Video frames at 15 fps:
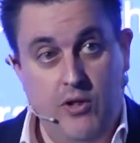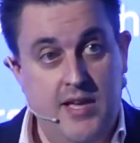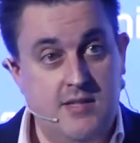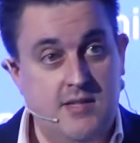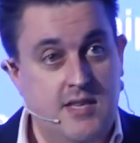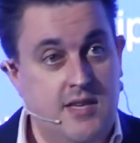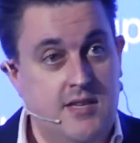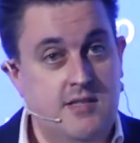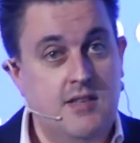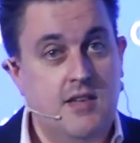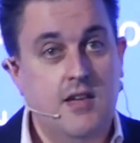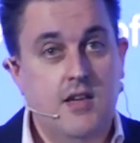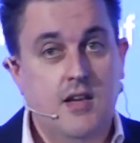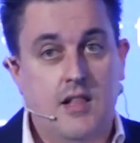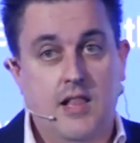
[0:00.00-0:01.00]
as these
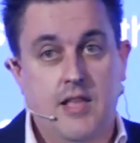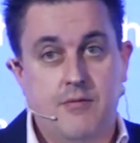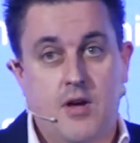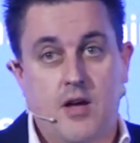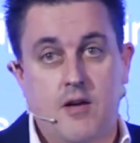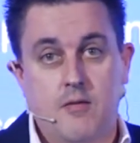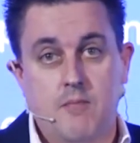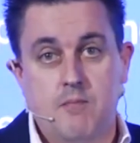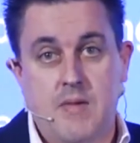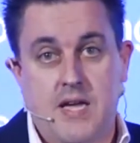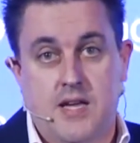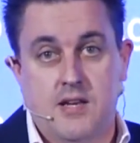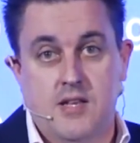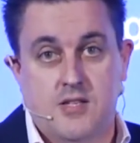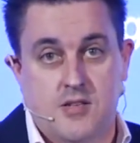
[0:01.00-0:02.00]
clever
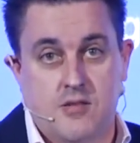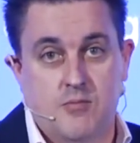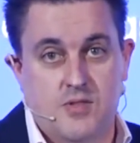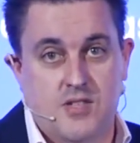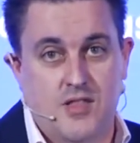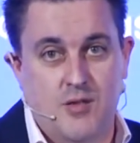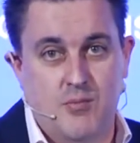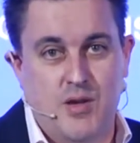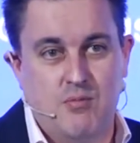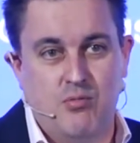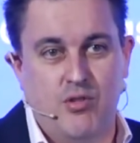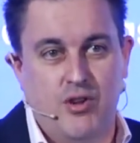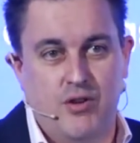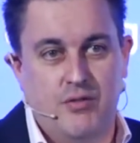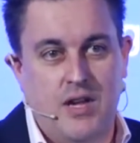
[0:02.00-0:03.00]
mechanisms and the
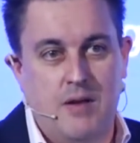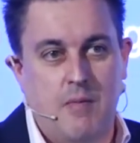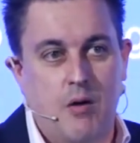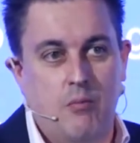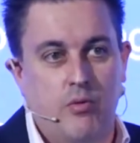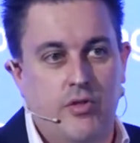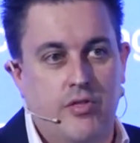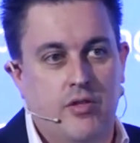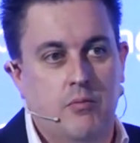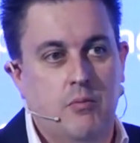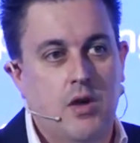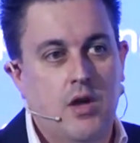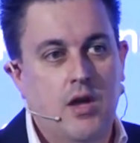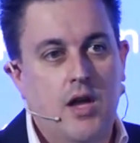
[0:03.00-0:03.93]
people that have come up with them